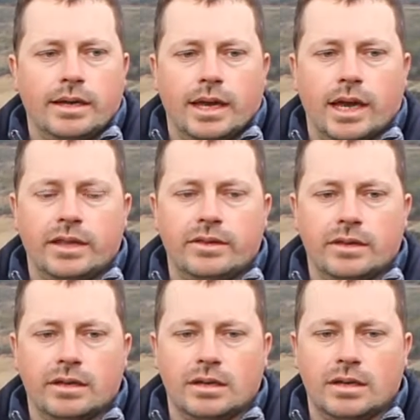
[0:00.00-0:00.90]
and
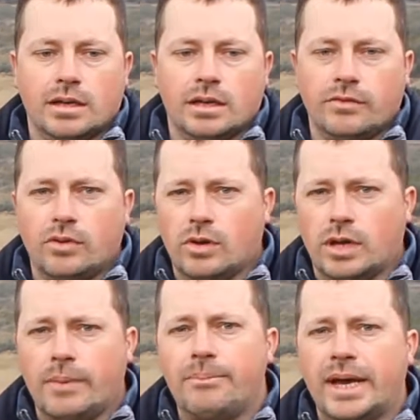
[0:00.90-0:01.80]
uh,
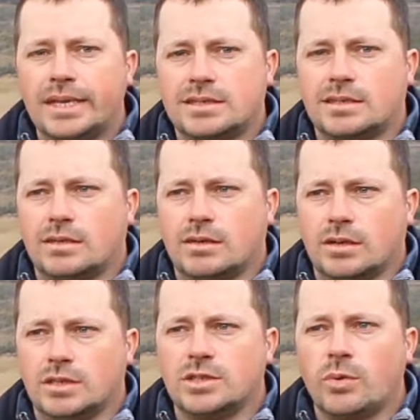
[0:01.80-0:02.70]
the impact
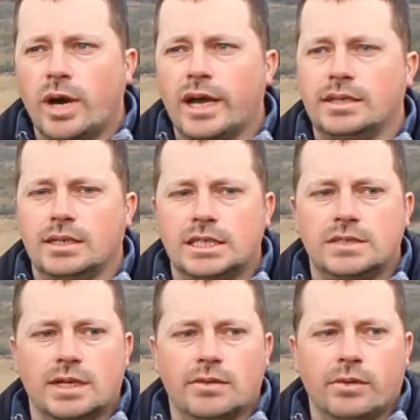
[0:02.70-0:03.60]
on the wine
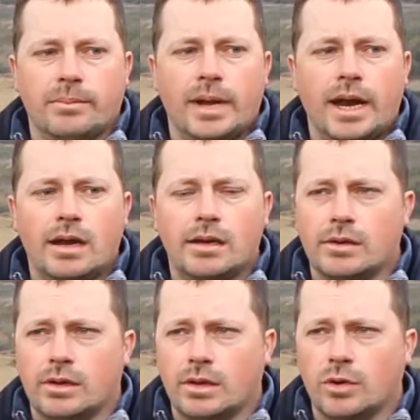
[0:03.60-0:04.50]
is when the marl
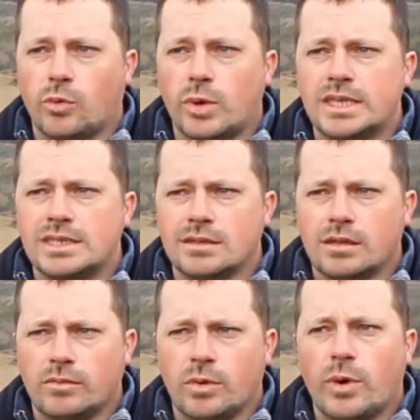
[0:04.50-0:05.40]
uh, grease
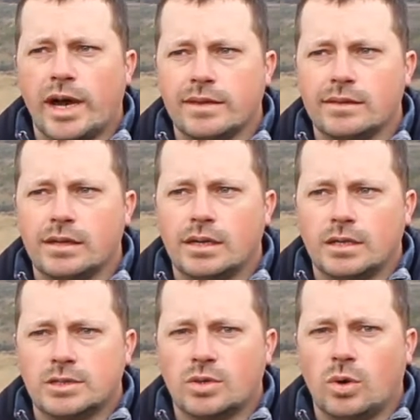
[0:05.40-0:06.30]
the wine,
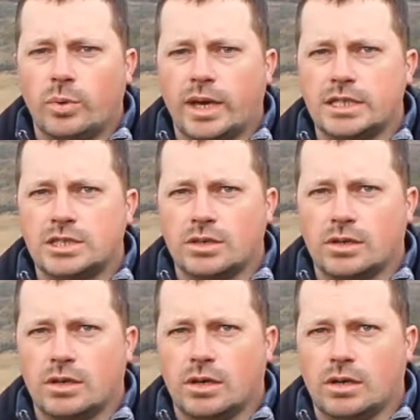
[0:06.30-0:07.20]
so we had
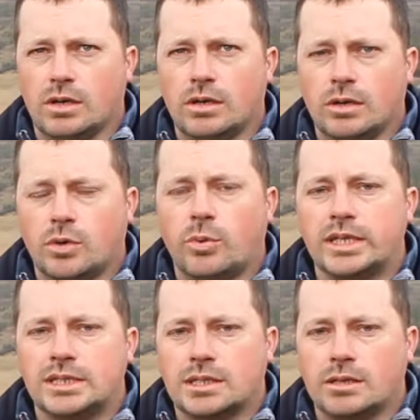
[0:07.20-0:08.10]
uh,
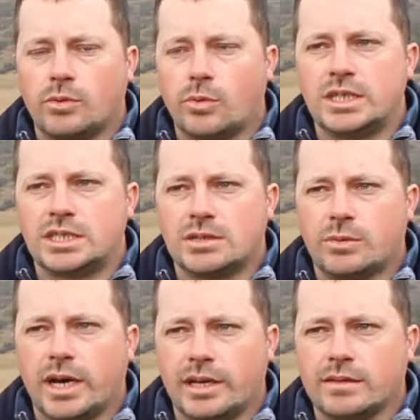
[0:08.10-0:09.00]
quite rich
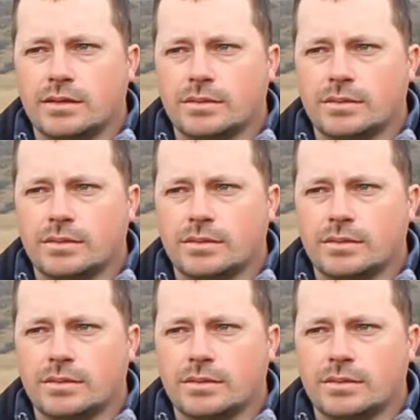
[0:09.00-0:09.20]
wine.